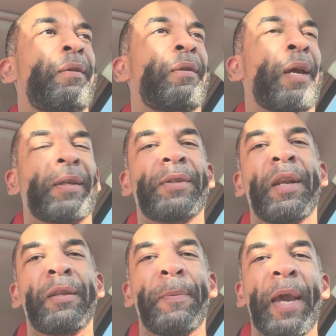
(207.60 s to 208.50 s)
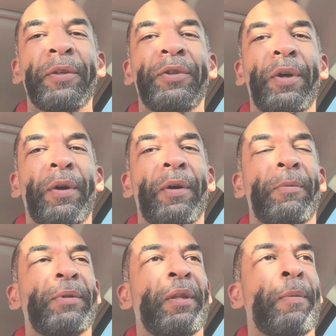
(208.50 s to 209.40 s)
like I said, in the past year, I
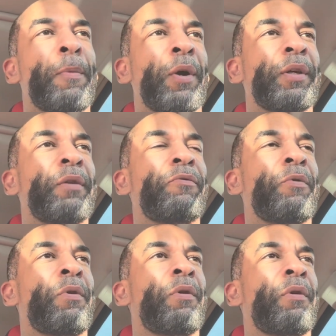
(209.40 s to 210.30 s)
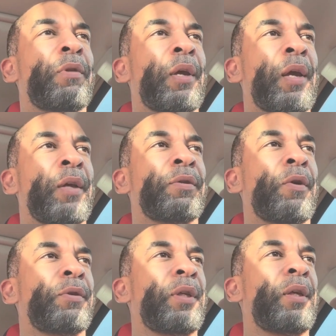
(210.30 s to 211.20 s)
was in the market for the
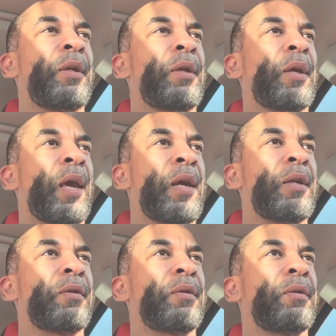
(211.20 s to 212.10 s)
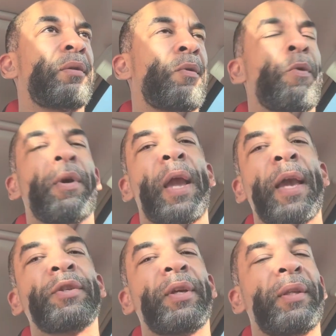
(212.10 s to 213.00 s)
SRT8, or
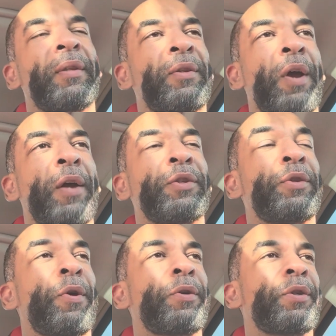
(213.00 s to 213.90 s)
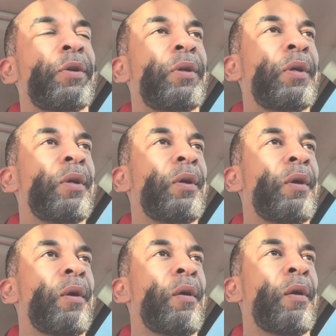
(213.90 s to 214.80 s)
actually the Dodge Charger.
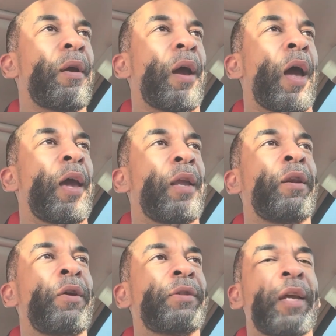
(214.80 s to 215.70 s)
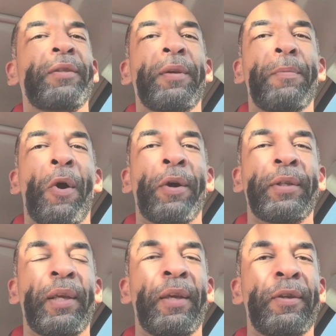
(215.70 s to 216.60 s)
I had looked at some
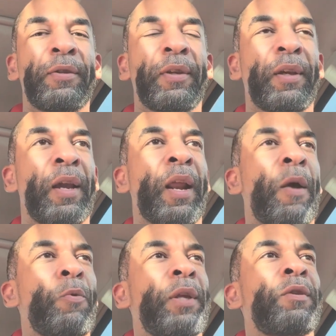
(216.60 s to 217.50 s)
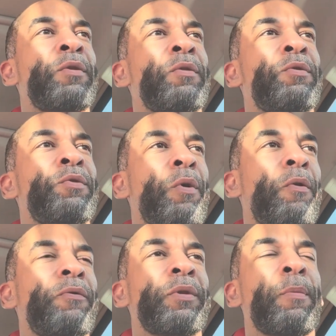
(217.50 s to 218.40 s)
RTs, and I went and
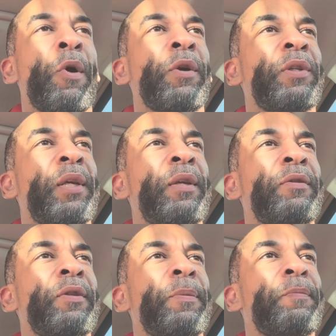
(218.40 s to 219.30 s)
drove some RTs.